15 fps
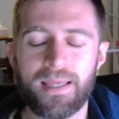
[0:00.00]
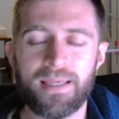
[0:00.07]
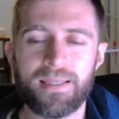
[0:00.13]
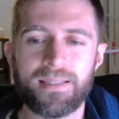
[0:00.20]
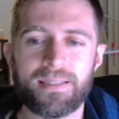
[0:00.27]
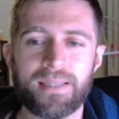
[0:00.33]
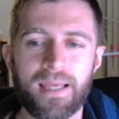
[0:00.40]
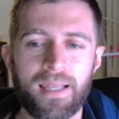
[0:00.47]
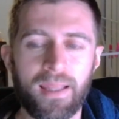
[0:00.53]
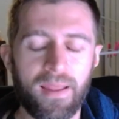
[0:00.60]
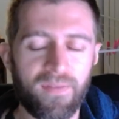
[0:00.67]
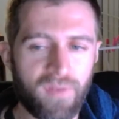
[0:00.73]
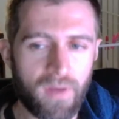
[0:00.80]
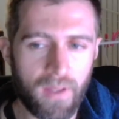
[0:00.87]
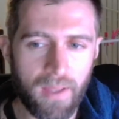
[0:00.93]
is an
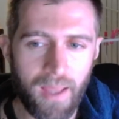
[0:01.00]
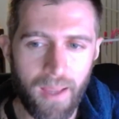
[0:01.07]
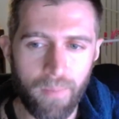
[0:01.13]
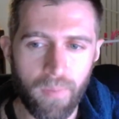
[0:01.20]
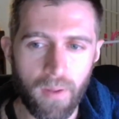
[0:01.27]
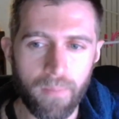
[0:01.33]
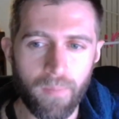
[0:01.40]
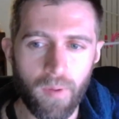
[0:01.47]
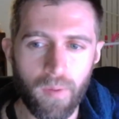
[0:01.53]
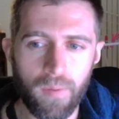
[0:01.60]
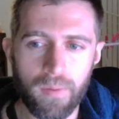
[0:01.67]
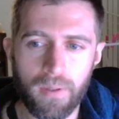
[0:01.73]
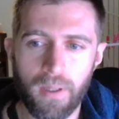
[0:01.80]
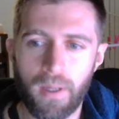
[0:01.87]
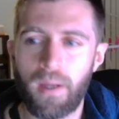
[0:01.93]
infinite gameplay
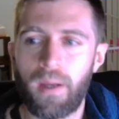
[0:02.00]
mode.